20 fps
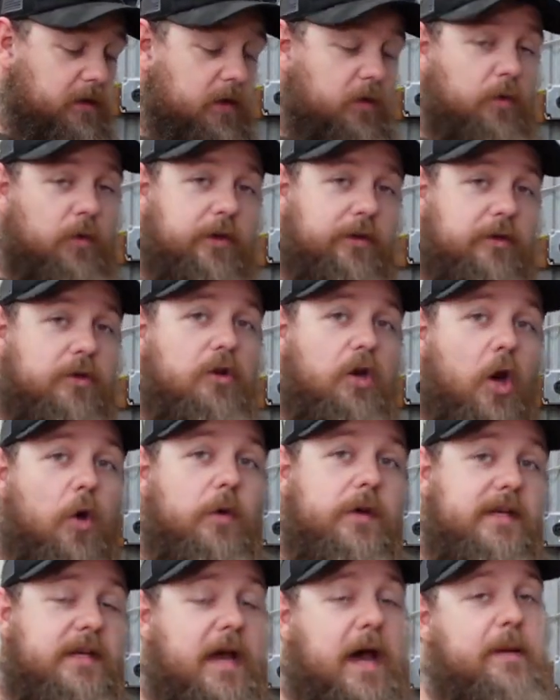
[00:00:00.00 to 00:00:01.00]
with no
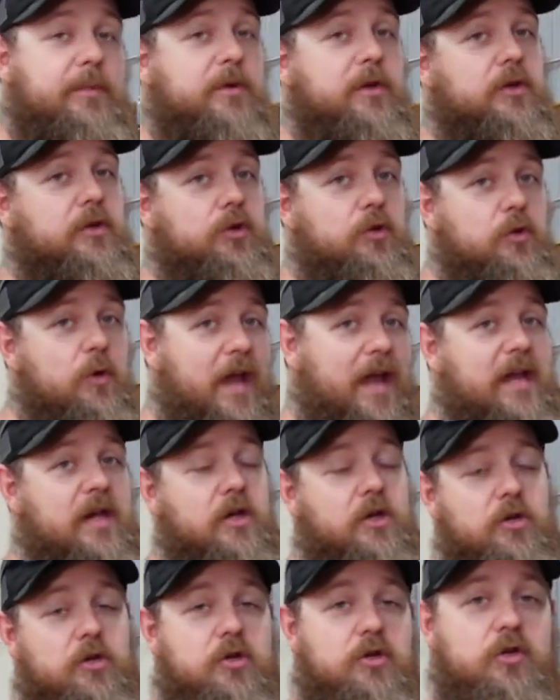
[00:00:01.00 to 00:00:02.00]
adapter to
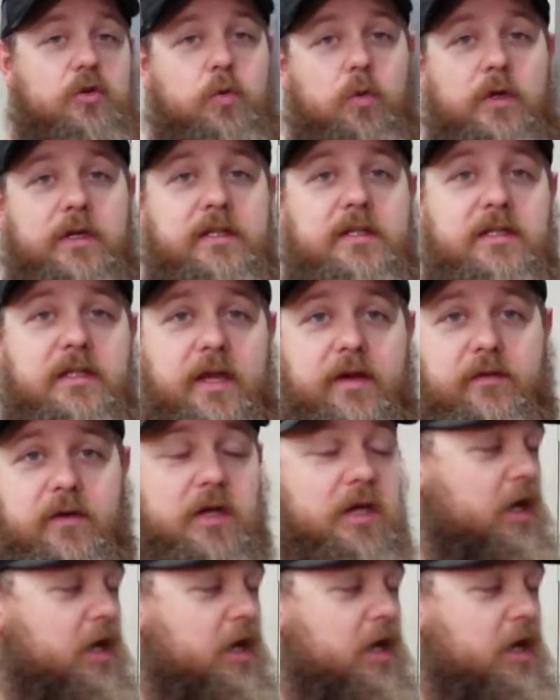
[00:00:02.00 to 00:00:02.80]
827.